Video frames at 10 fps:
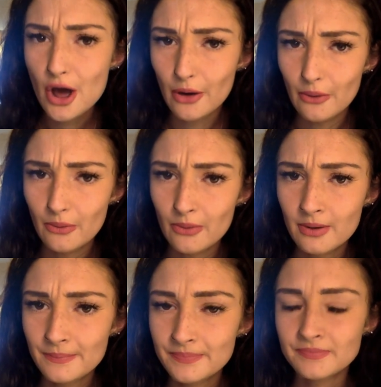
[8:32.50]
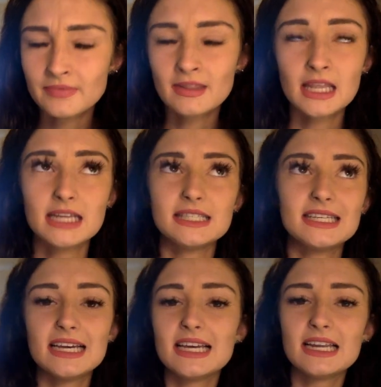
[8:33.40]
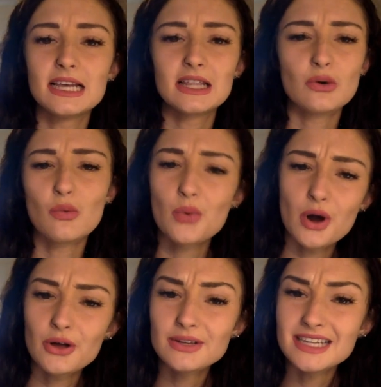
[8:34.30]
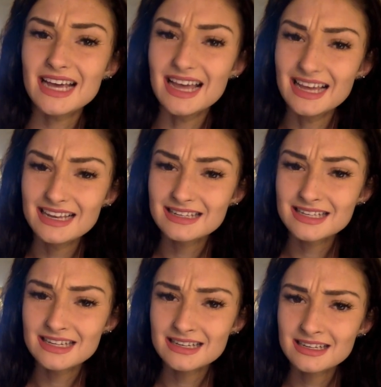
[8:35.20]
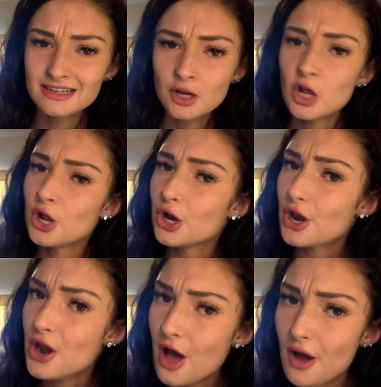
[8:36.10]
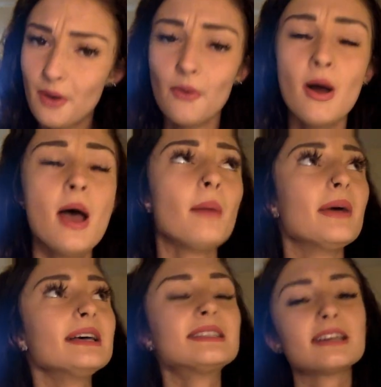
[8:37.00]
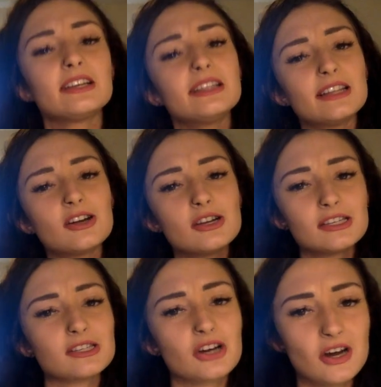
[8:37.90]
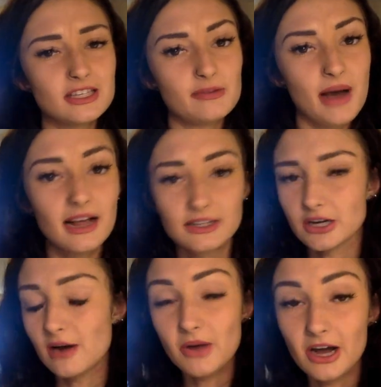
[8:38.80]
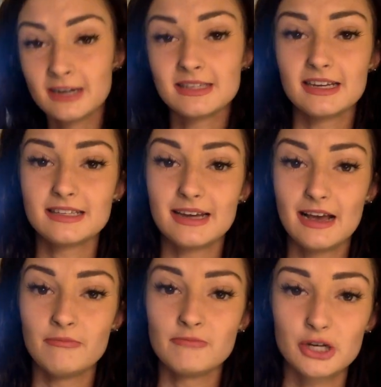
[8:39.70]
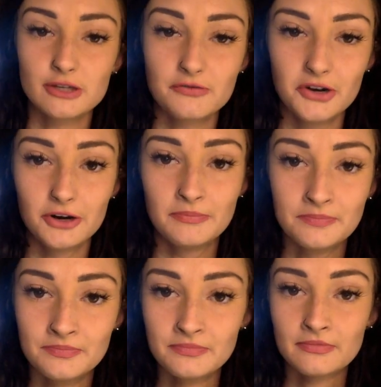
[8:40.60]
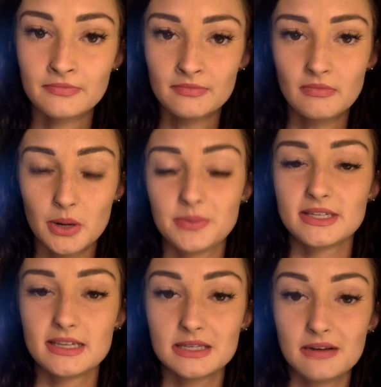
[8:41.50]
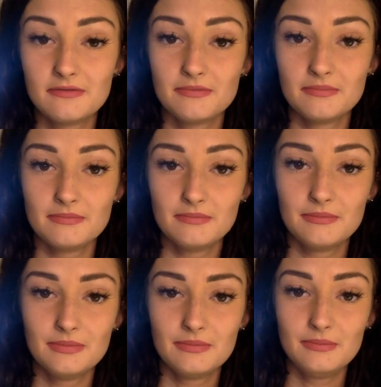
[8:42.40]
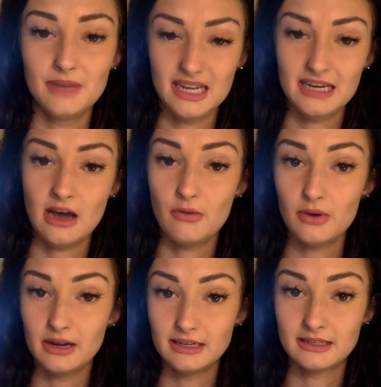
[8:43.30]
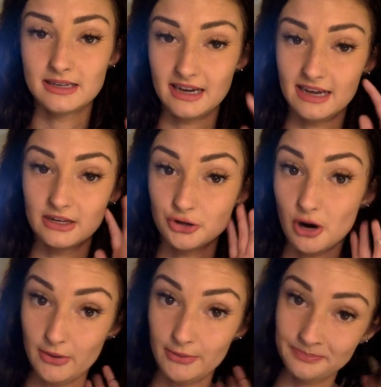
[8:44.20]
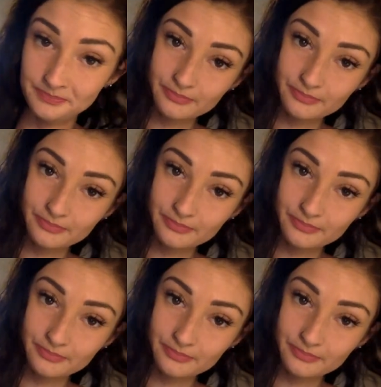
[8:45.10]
No. Did the world end? No. Basically, there's this crazy pastor, I'm not going to say his name just for purposes of me not wanting to get in trouble,